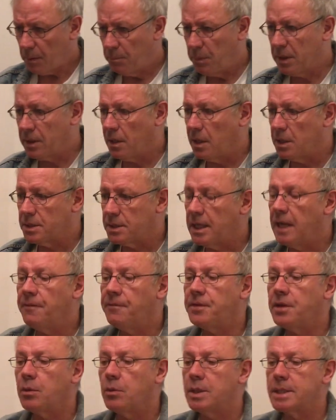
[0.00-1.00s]
because
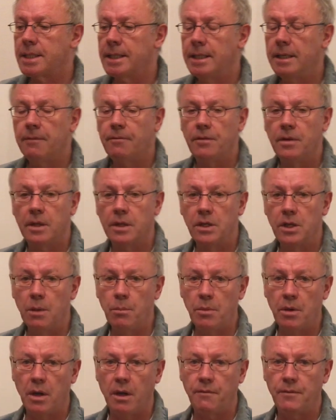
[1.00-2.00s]
if there was an infinite
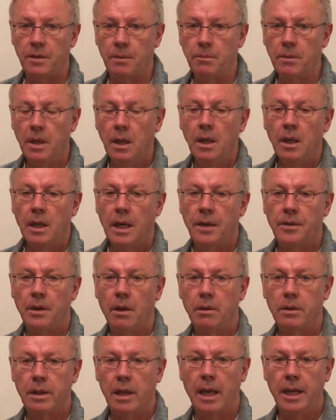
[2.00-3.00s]
number of them and
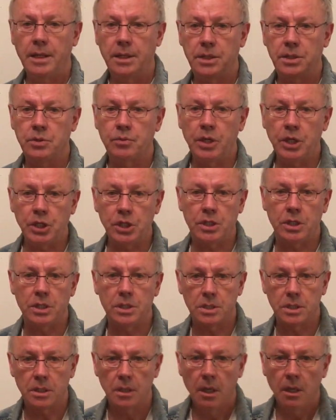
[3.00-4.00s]
all the light has reached
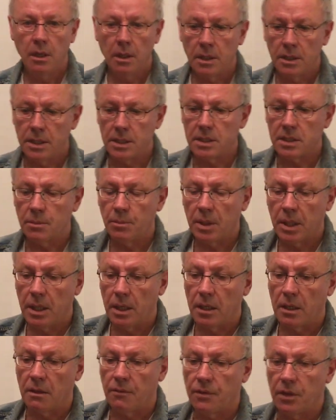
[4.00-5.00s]
us since the
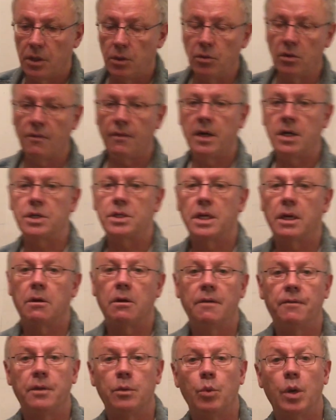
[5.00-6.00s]
beginning of the universe,
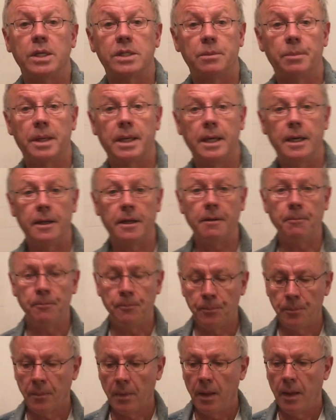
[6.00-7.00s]
or if there was a beginning,
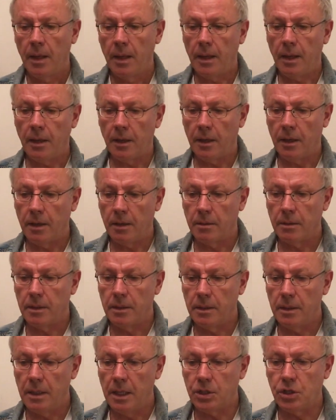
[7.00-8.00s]
uh,
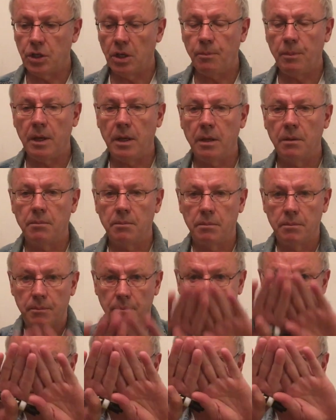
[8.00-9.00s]
it should be
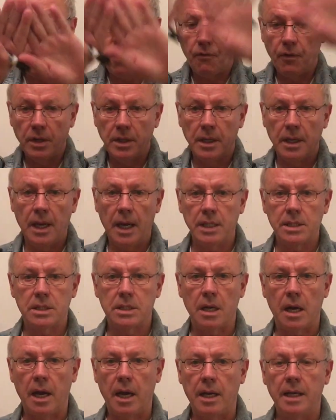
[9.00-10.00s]
covering the night
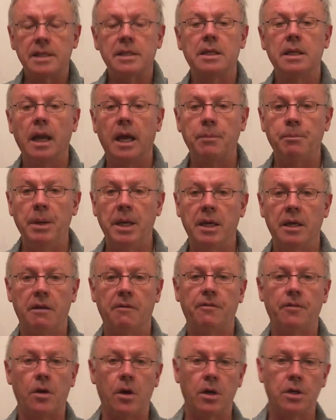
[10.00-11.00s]
sky. It's like being in
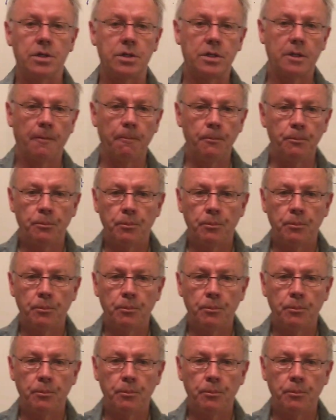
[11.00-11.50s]
a forest.